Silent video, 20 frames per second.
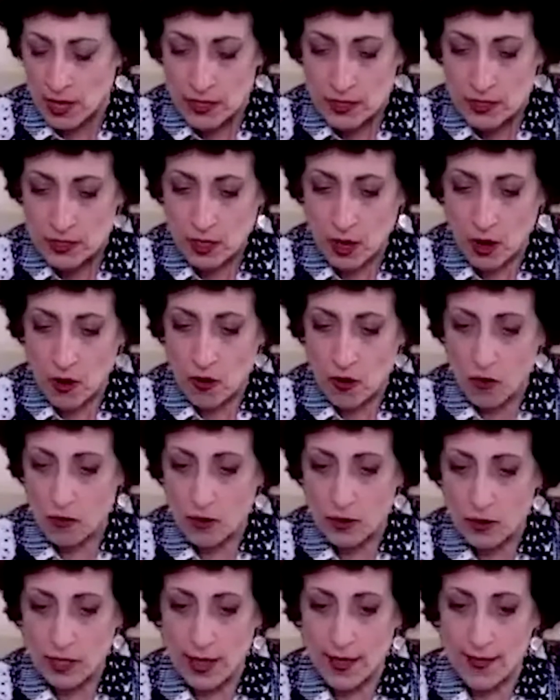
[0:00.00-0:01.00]

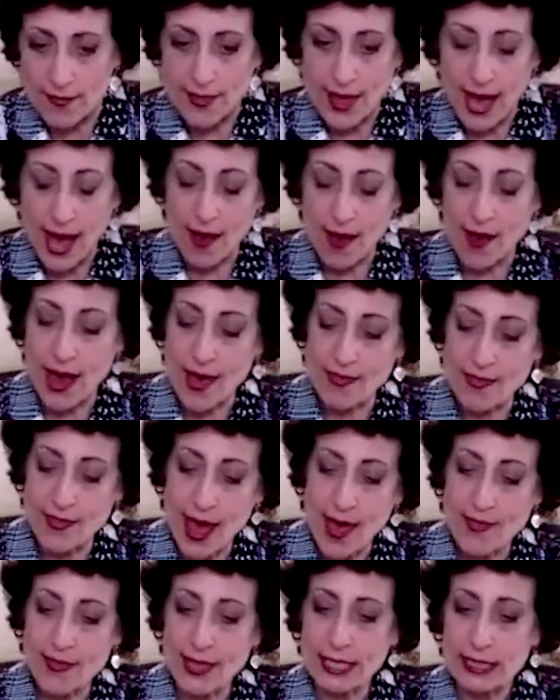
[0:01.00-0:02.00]
So now, and
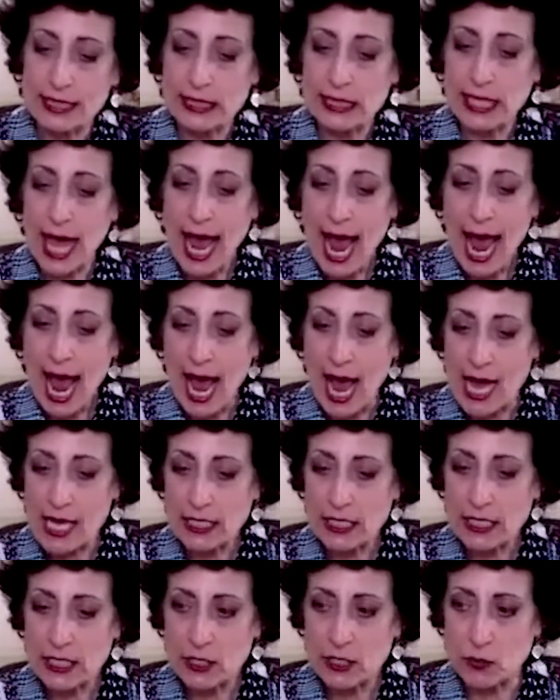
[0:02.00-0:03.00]
then the
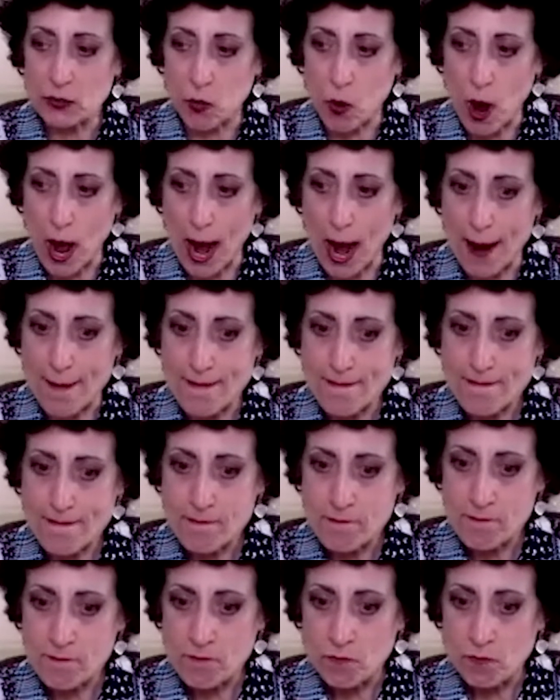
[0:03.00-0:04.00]
last one
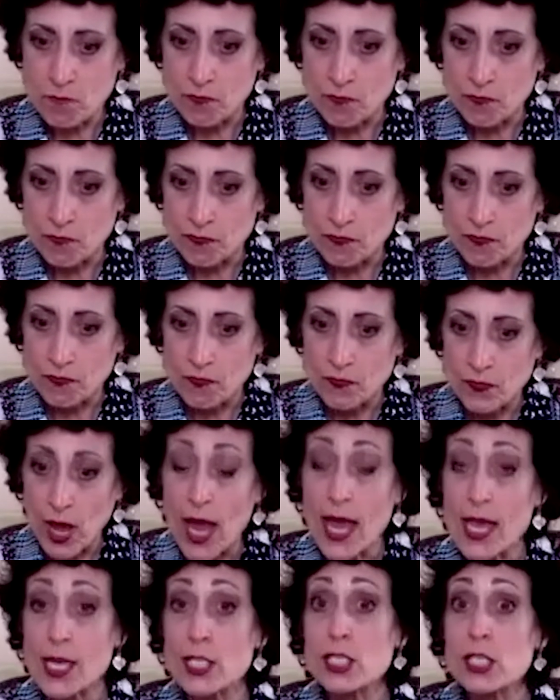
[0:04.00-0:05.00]

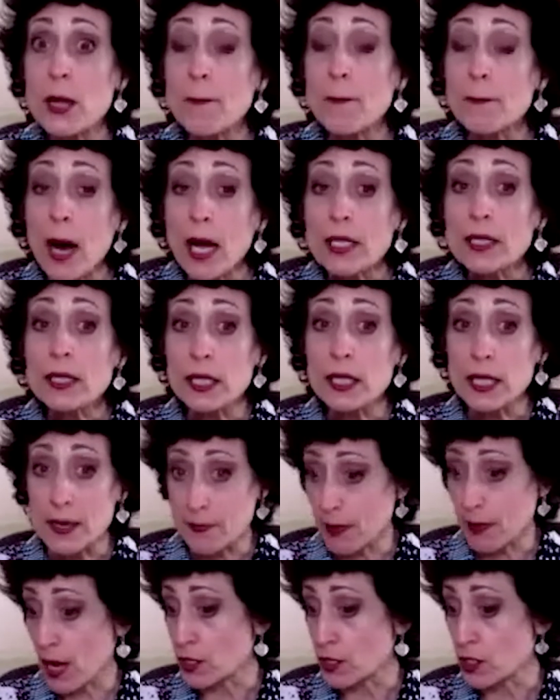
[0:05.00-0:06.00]
is the monthly
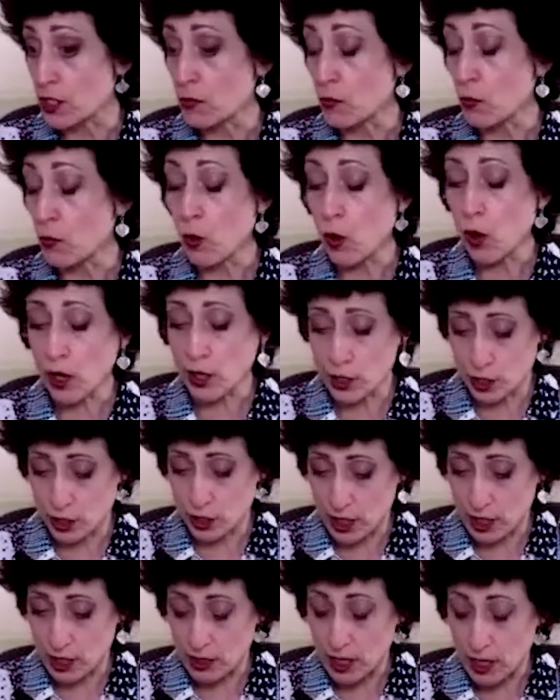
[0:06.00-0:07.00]
budget
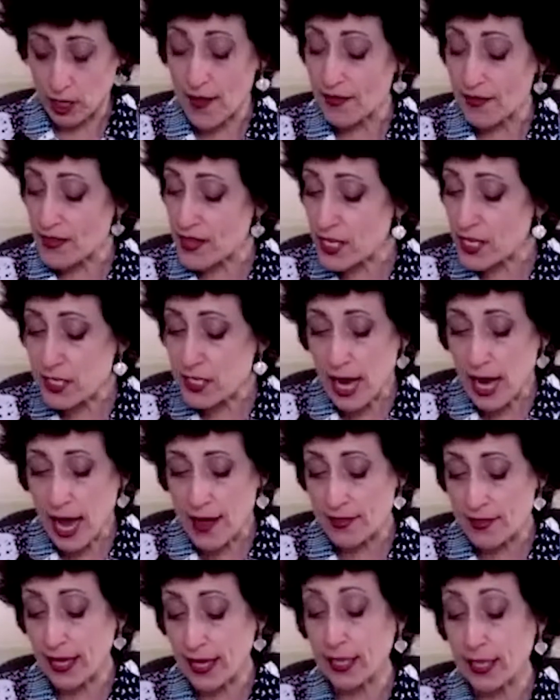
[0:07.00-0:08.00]
worksheet. And this, I
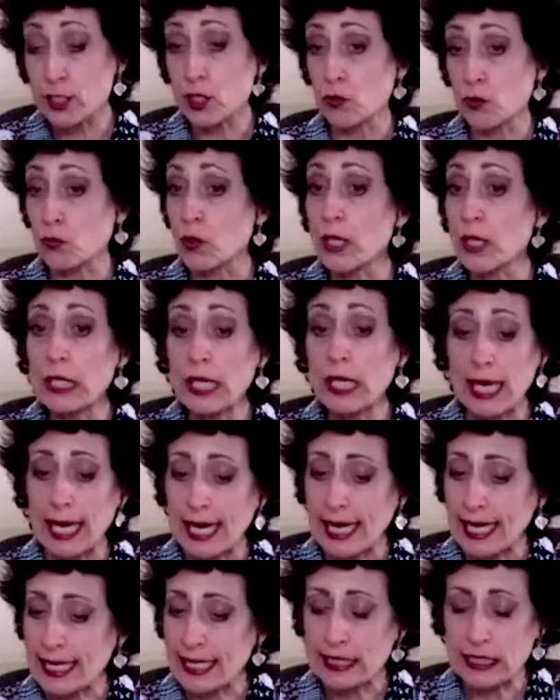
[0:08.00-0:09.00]
think, is a really
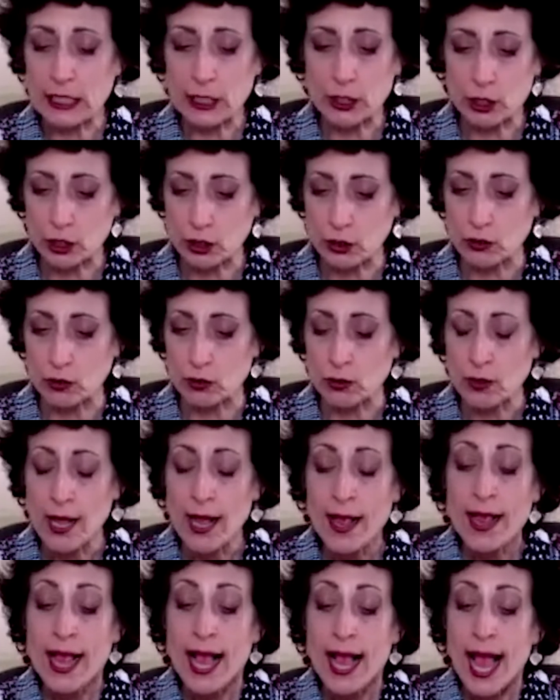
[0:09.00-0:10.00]
handy tool.
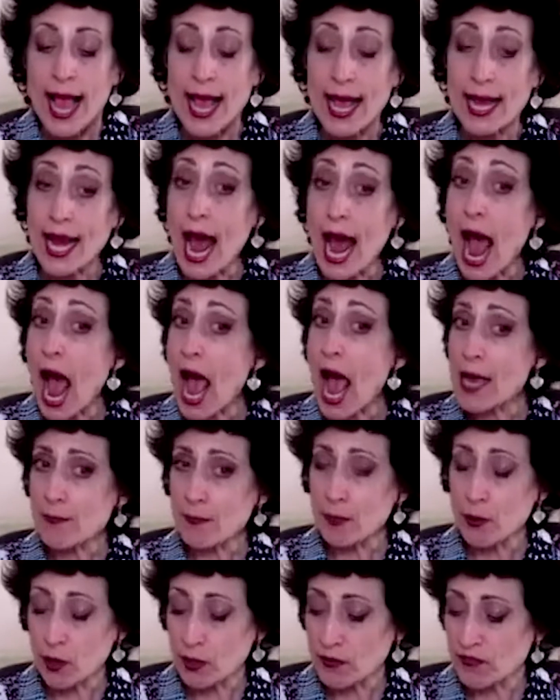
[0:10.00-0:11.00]
And I
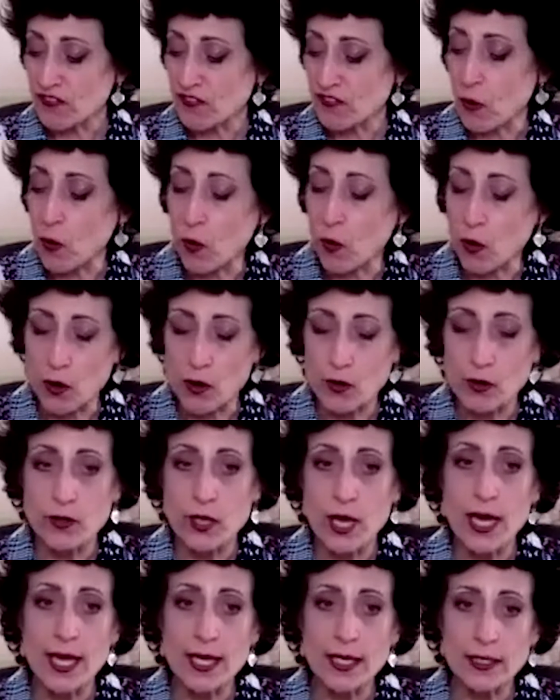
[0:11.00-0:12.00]
put forth
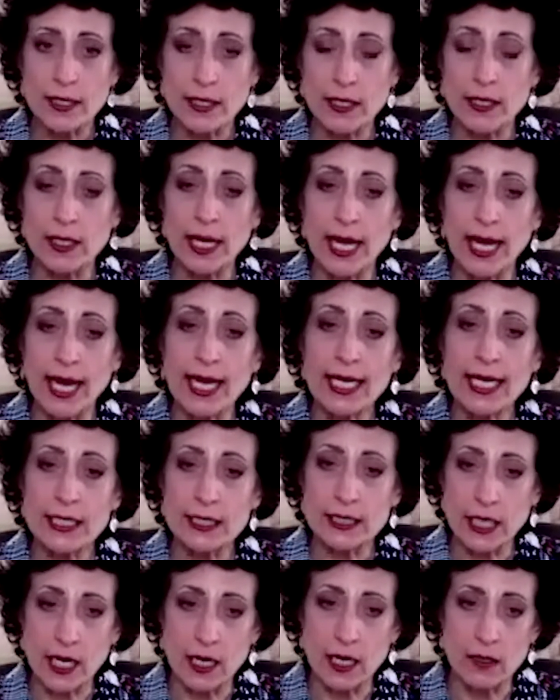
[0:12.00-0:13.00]
in the
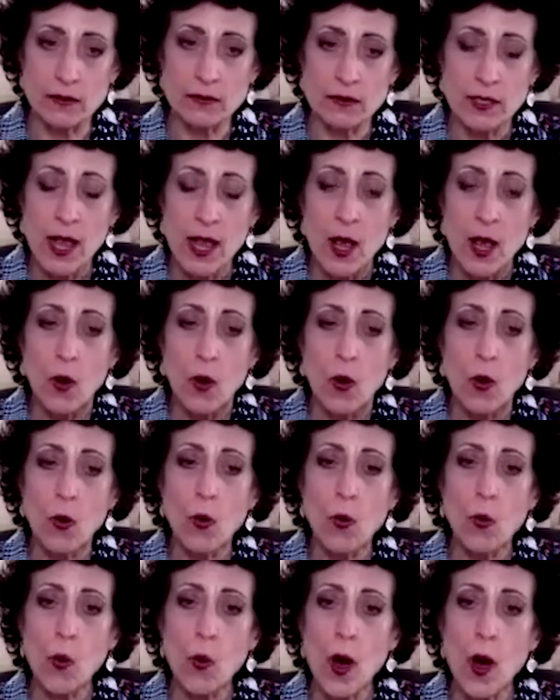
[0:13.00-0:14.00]
handout
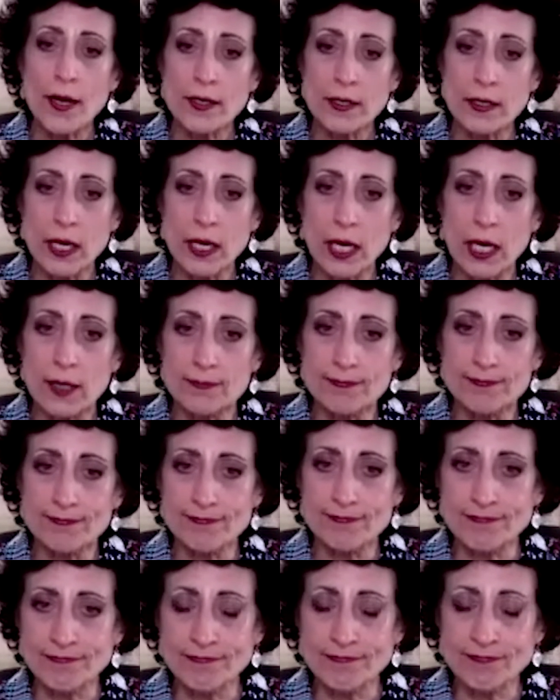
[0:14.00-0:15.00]
what,
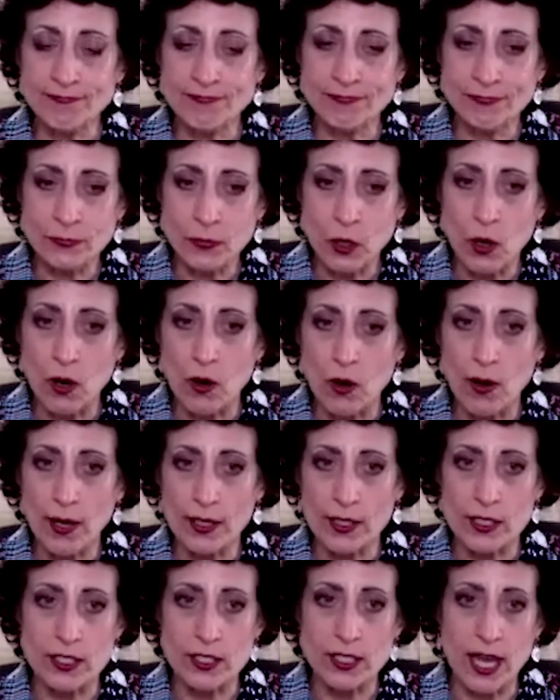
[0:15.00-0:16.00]
or I
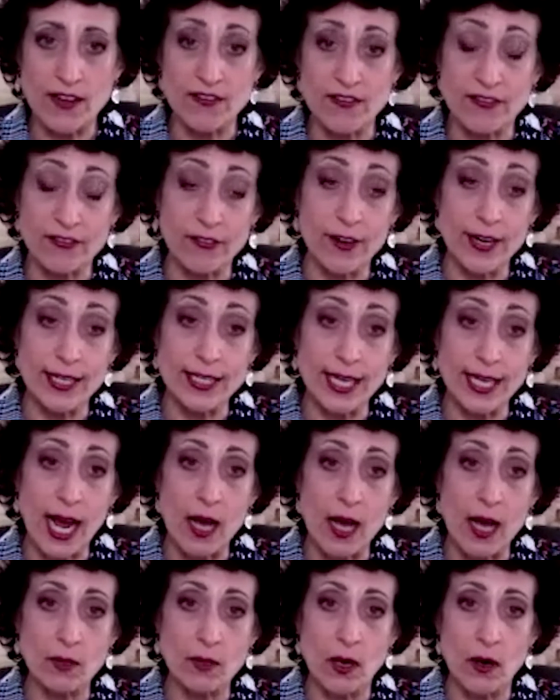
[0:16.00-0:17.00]
could say free
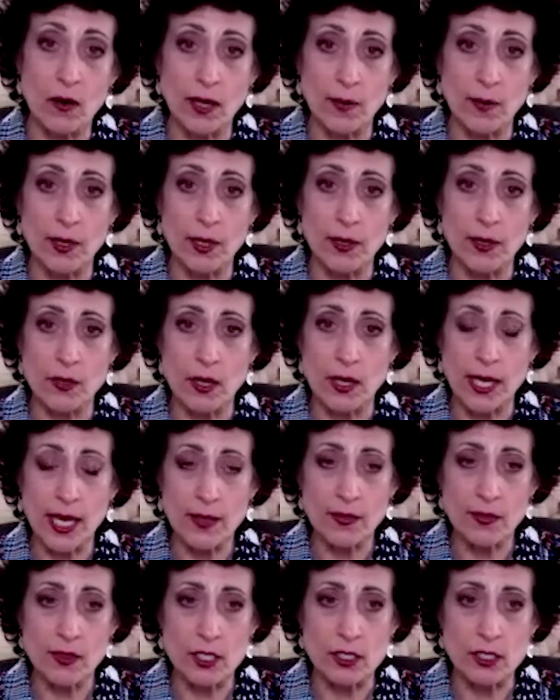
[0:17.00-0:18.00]
download. I'm going to
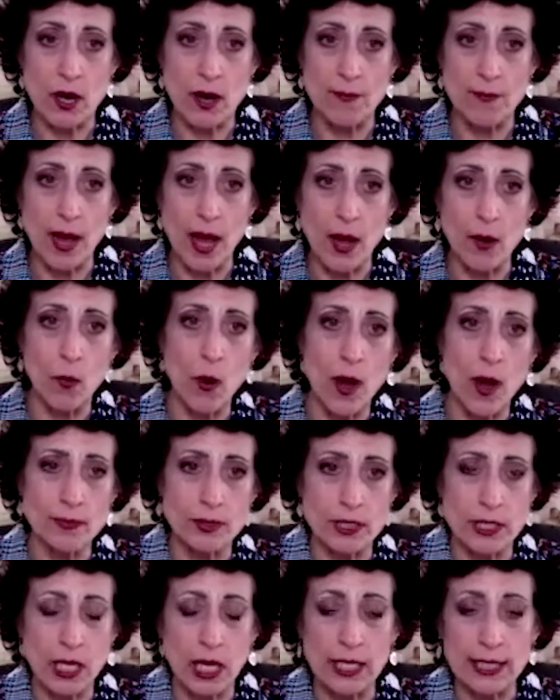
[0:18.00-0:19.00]
get this on my
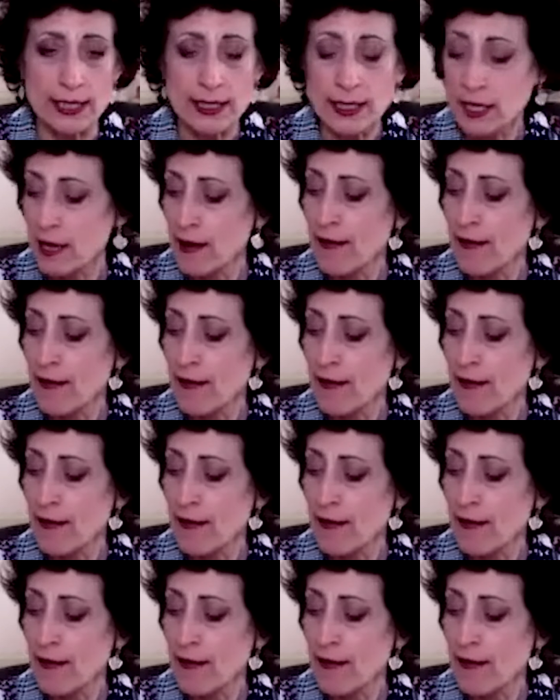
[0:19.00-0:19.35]
website.